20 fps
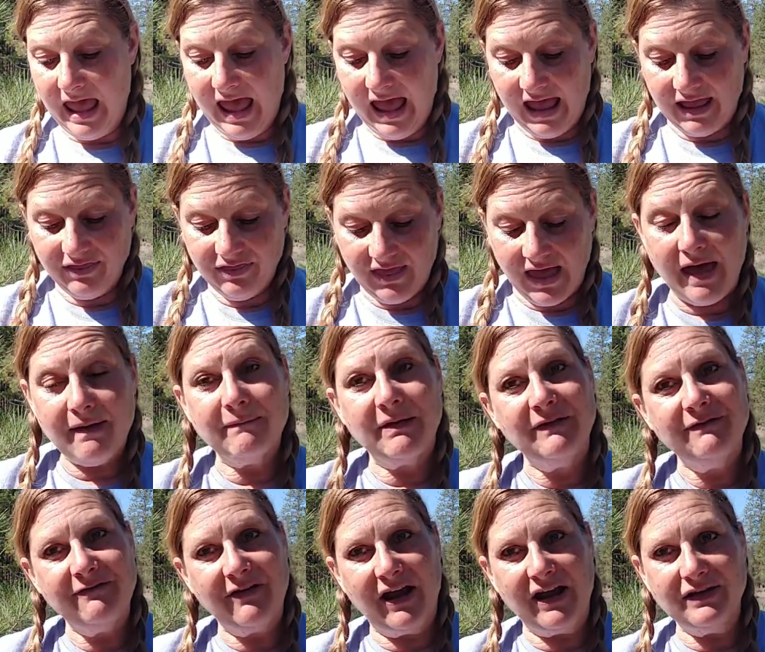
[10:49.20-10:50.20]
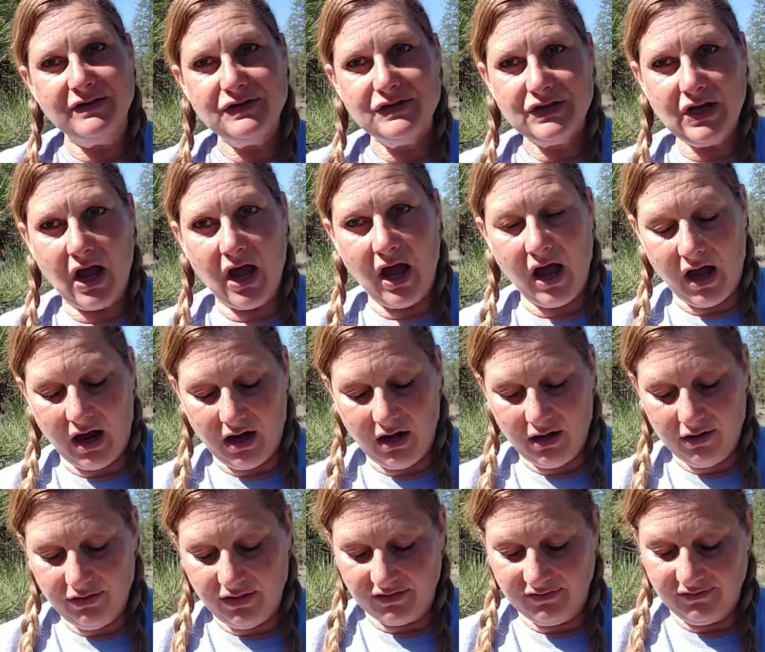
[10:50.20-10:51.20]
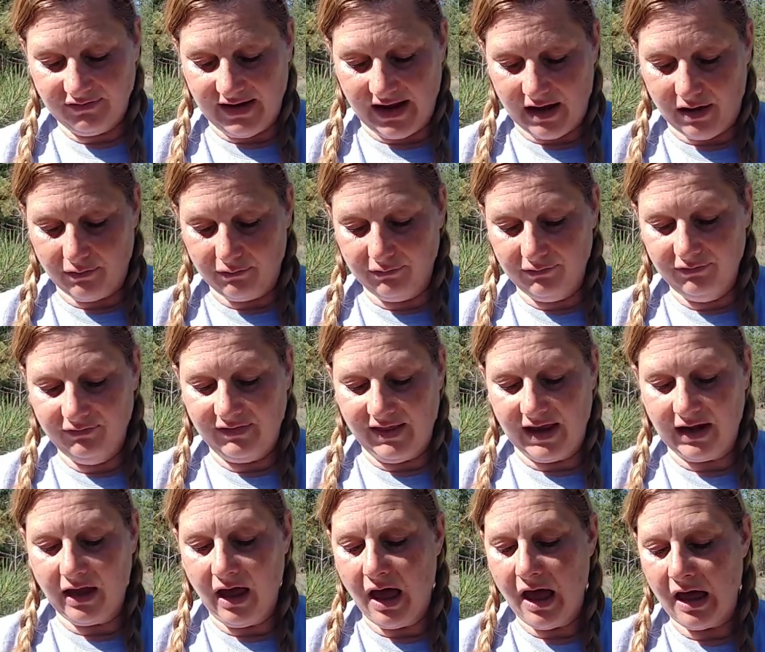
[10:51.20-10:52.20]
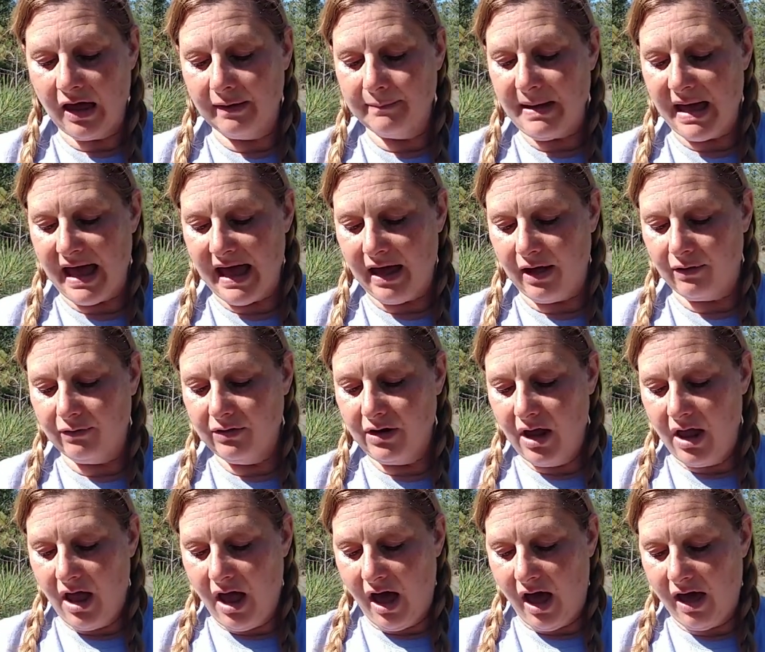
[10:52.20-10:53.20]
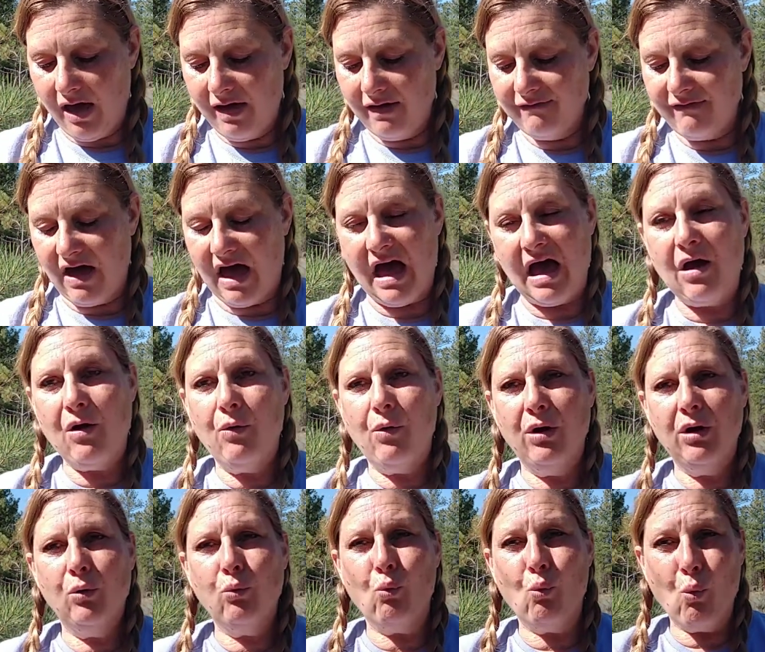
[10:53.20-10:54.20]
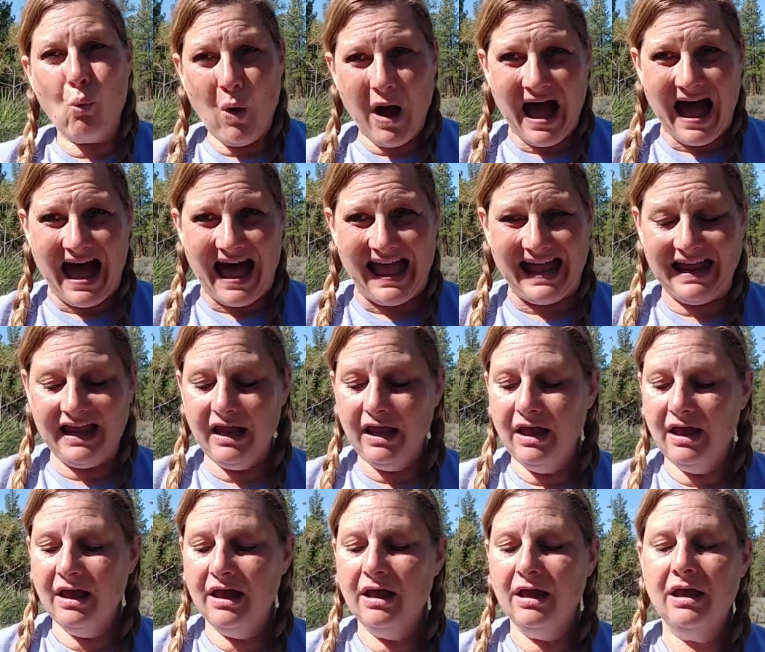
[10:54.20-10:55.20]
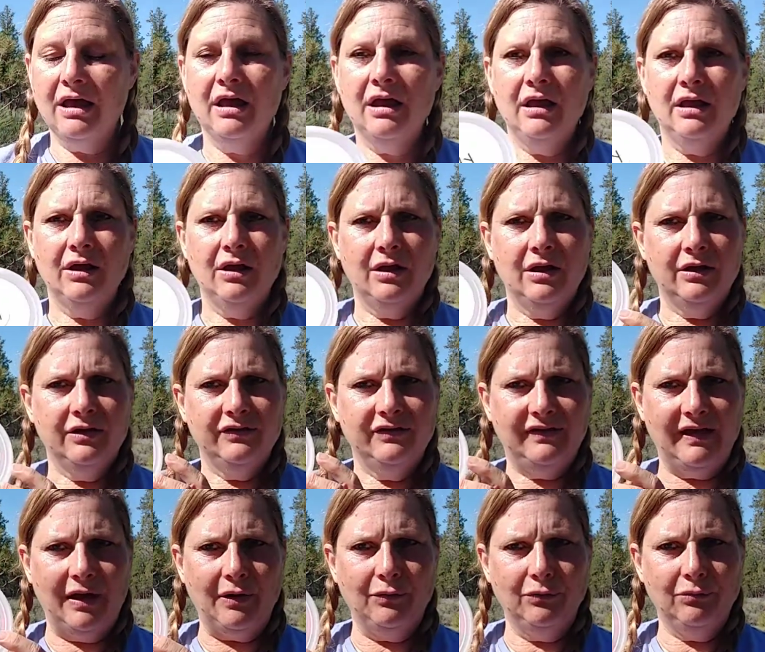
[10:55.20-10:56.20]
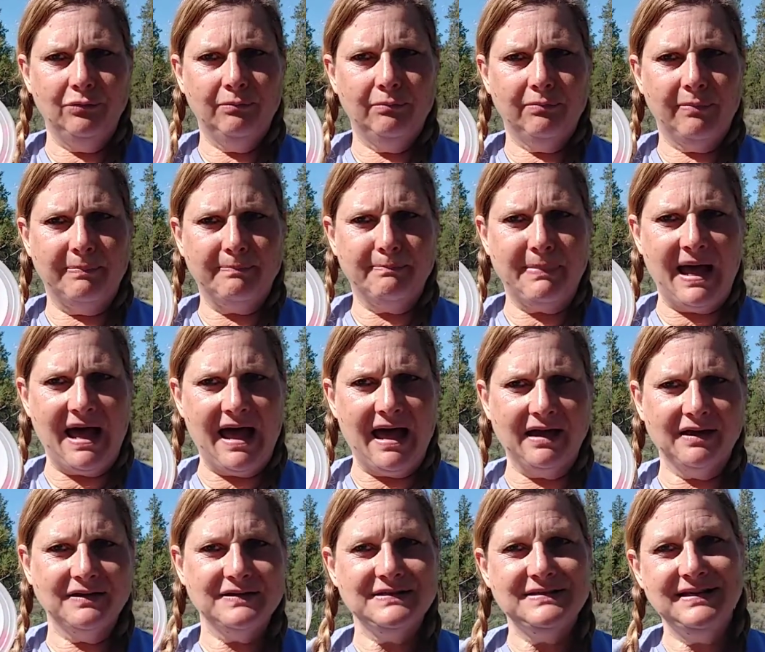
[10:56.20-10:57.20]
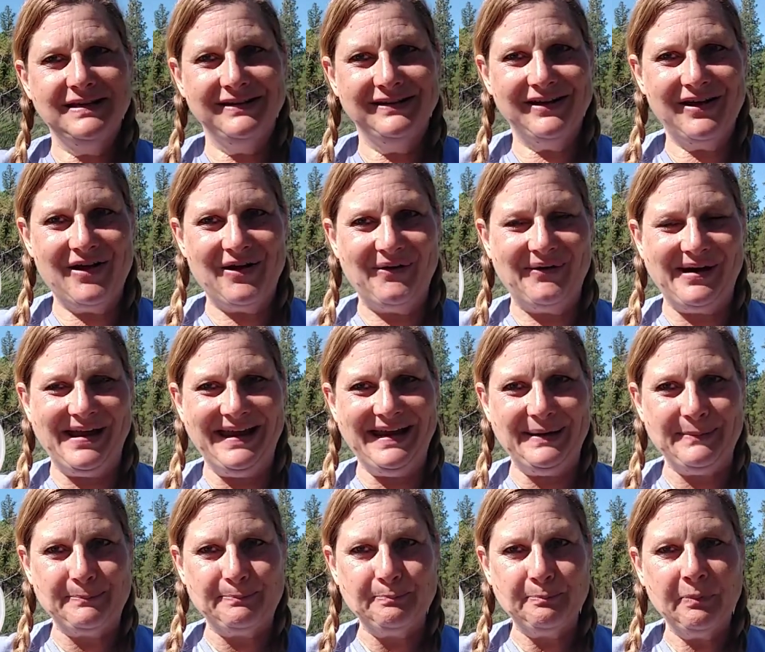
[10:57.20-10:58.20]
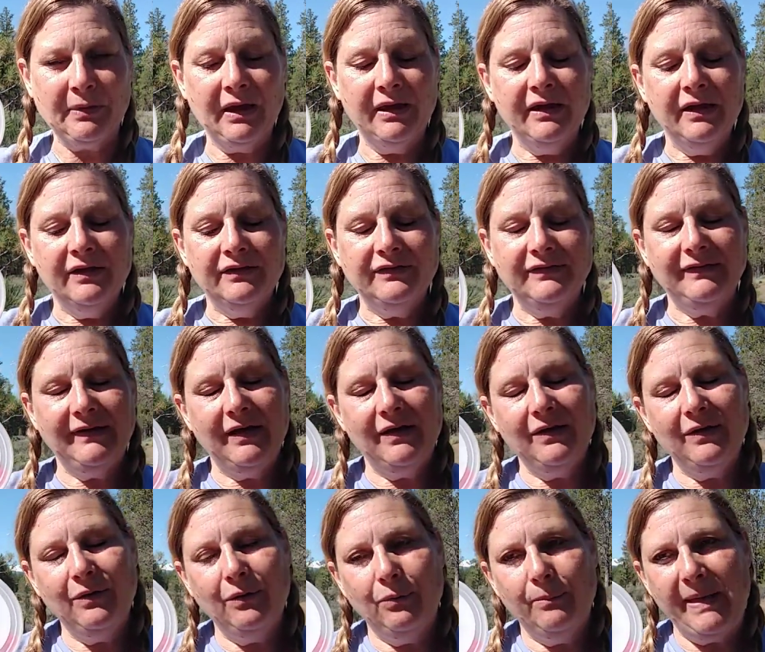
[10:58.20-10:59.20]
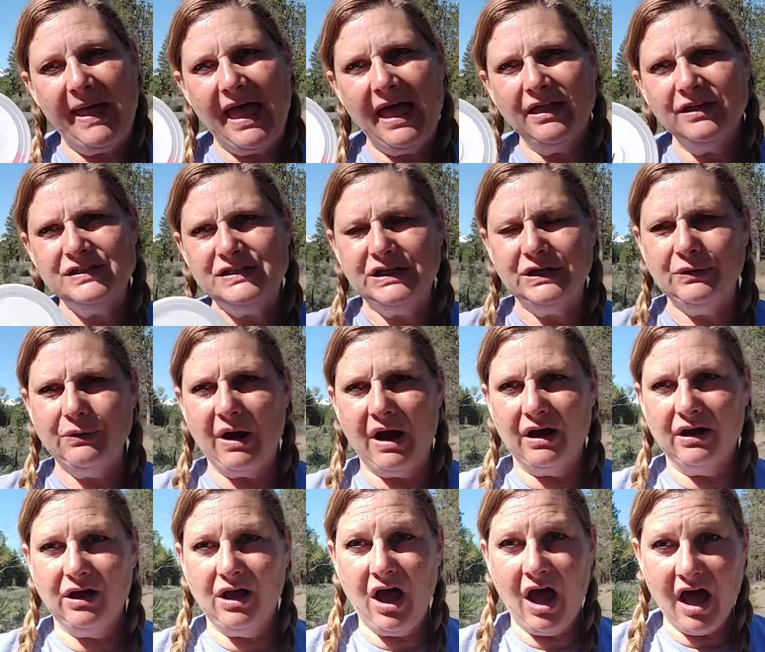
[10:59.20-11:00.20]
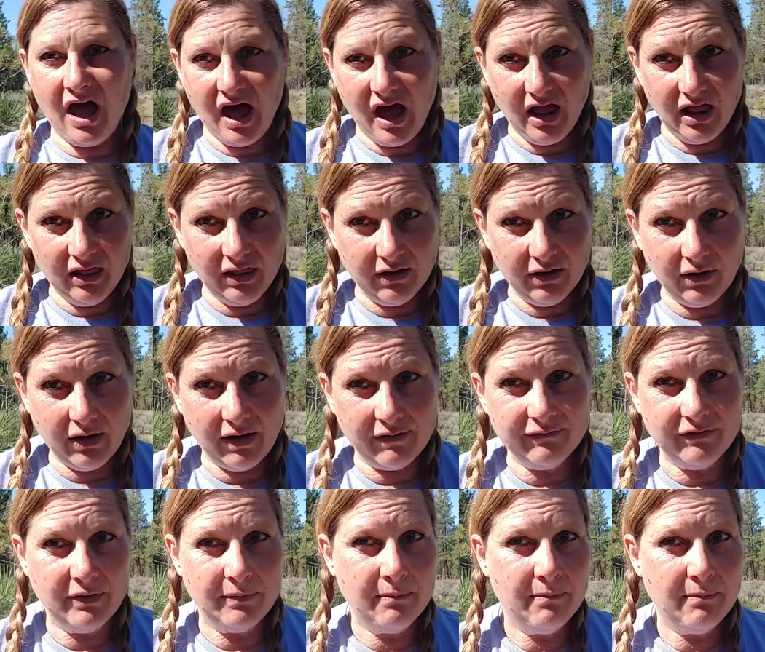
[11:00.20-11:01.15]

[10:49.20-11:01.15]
And that, my friends, are the sounds that come out of our Y sound box. All right. So back to our color of the